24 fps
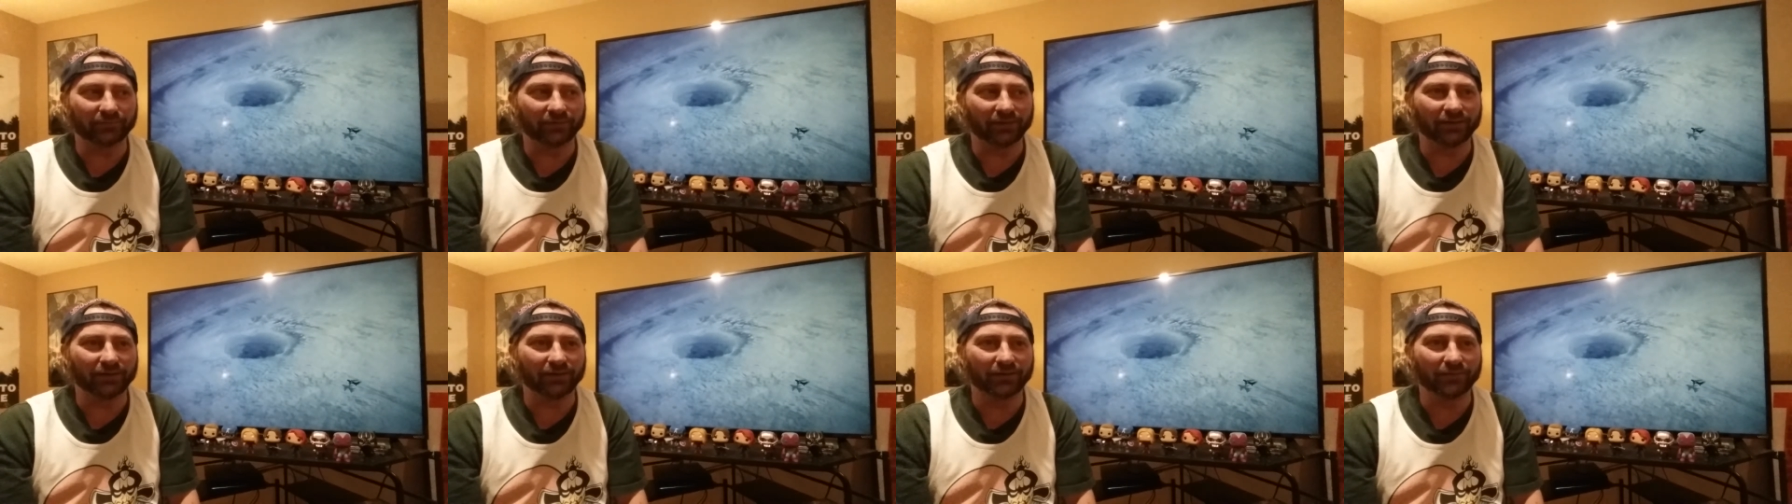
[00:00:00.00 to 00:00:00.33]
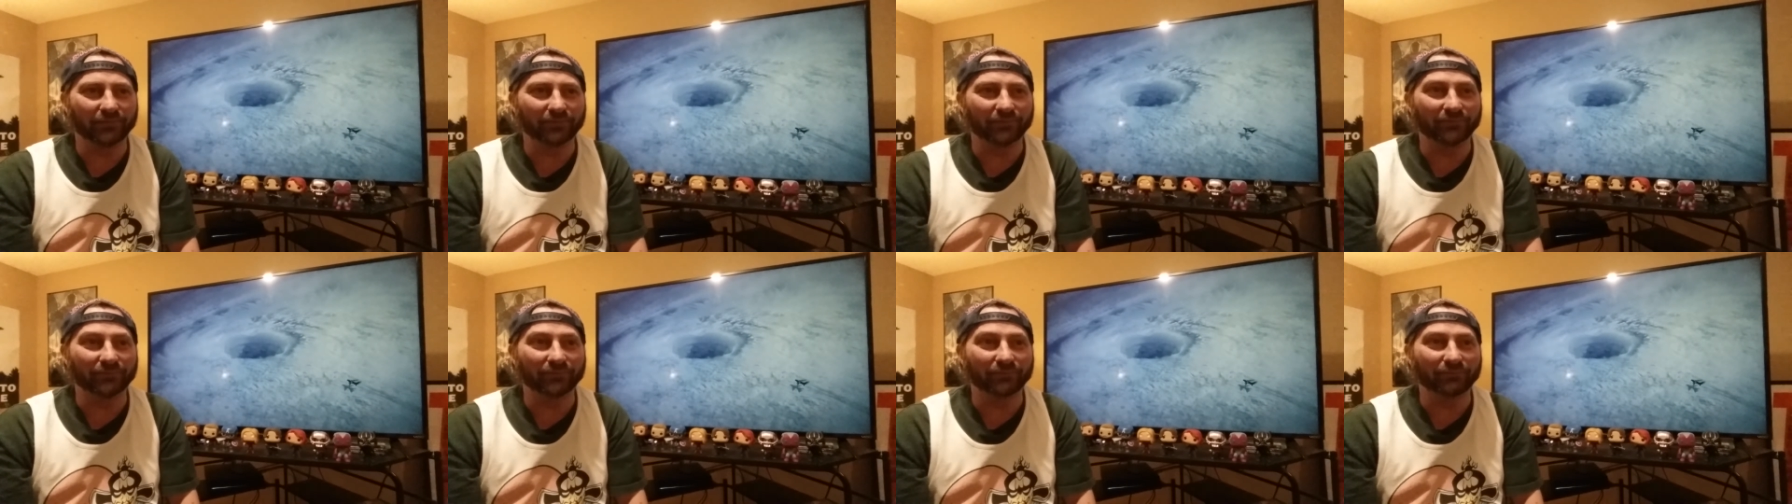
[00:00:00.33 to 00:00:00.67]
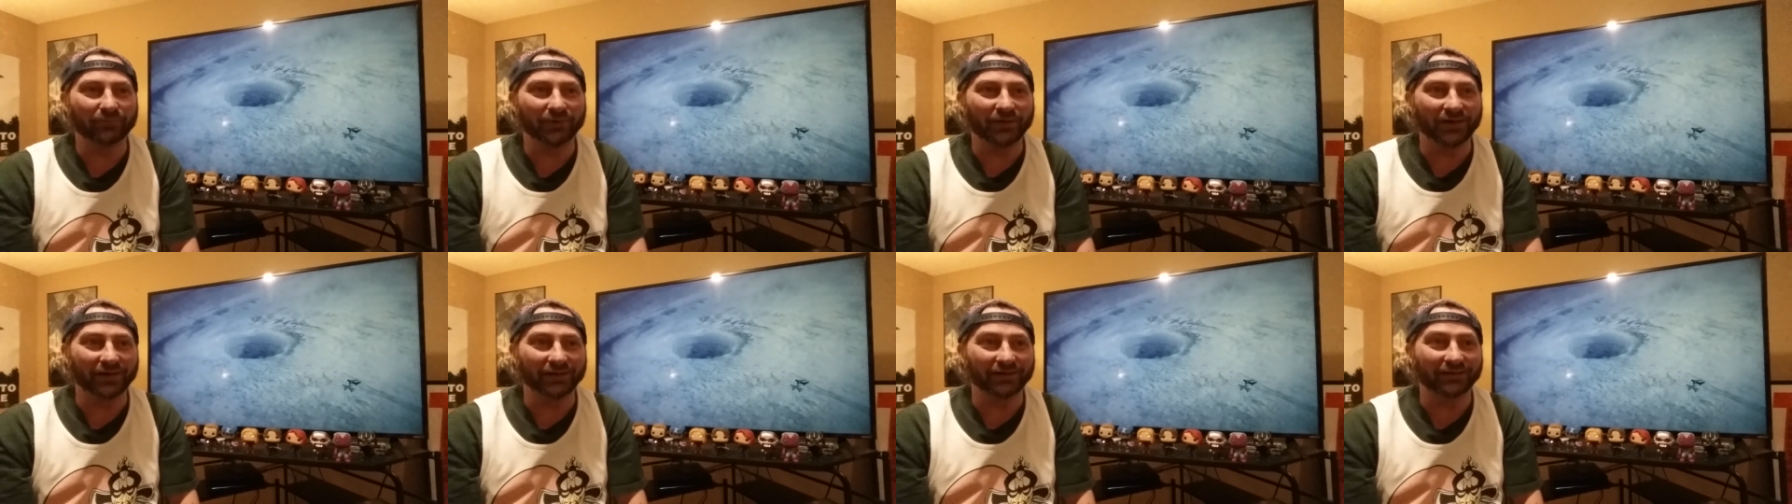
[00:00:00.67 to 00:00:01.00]
Um,
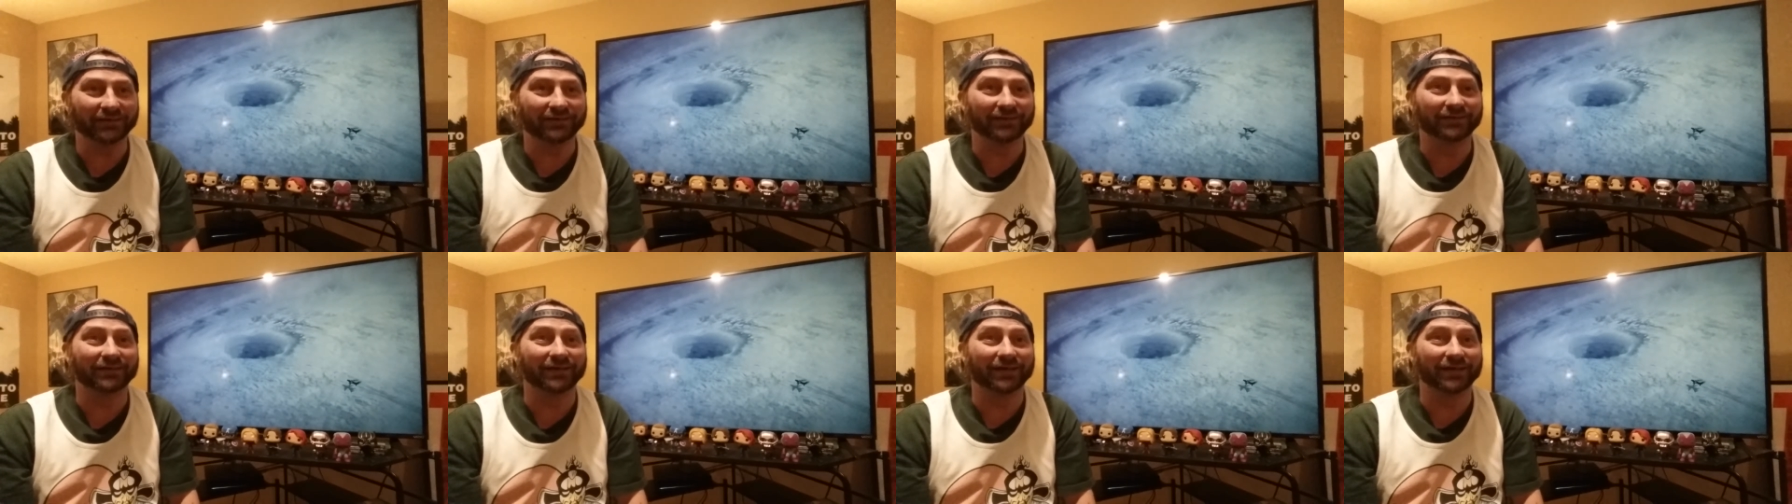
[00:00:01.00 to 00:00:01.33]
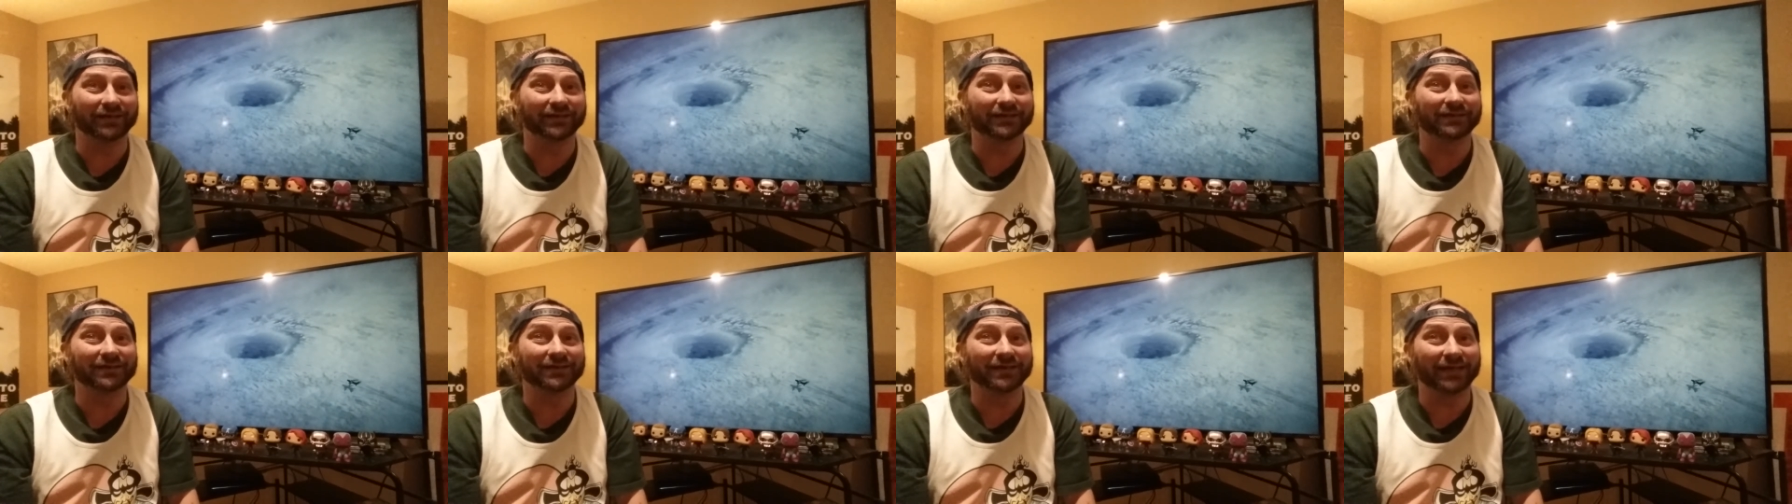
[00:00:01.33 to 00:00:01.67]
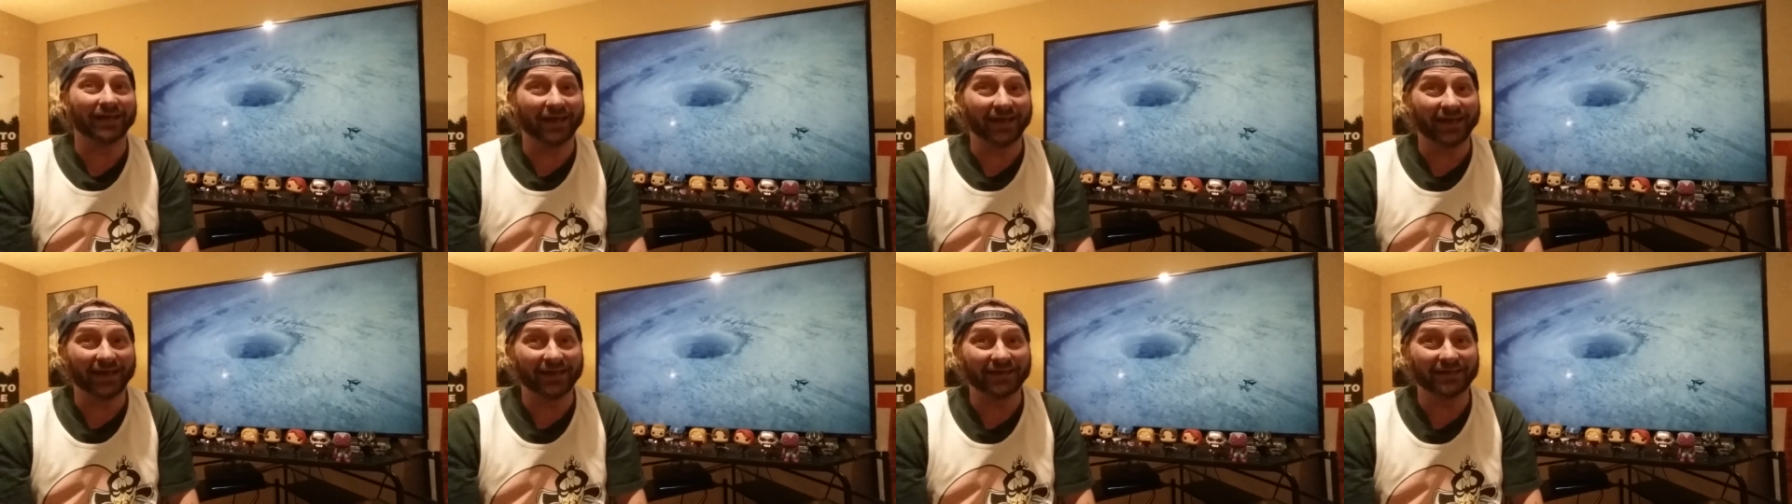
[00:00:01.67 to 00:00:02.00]
but then at the
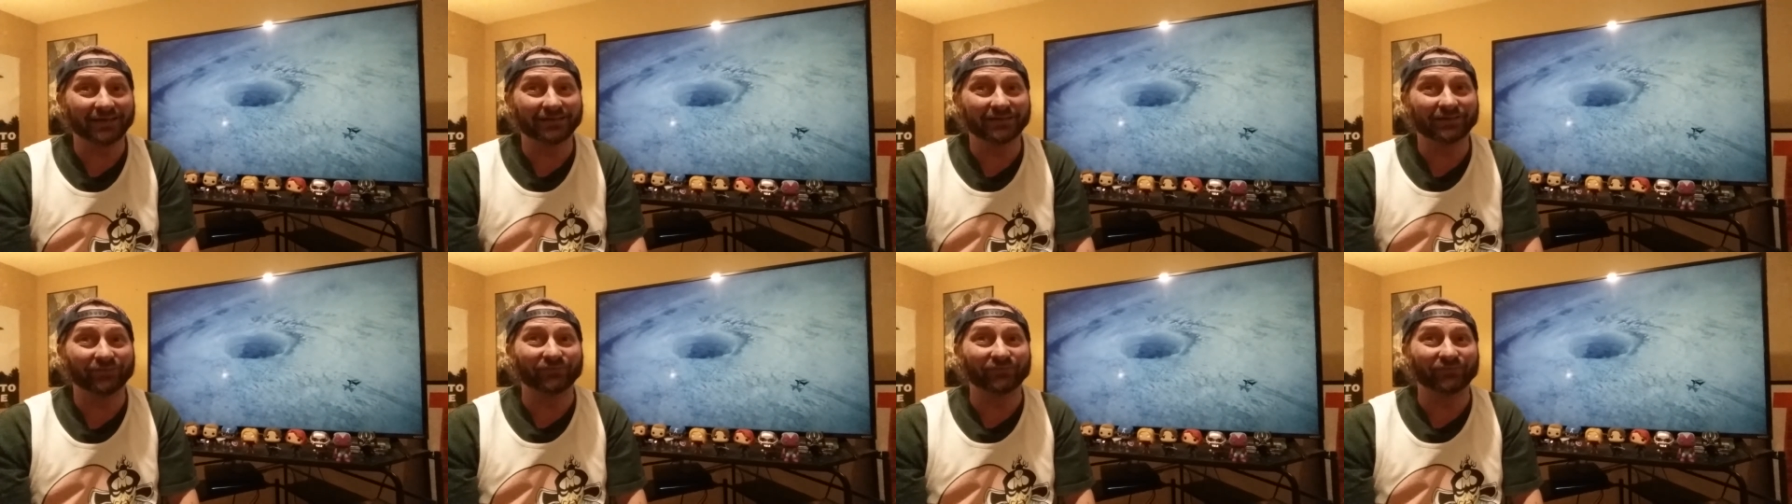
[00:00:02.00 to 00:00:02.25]
end,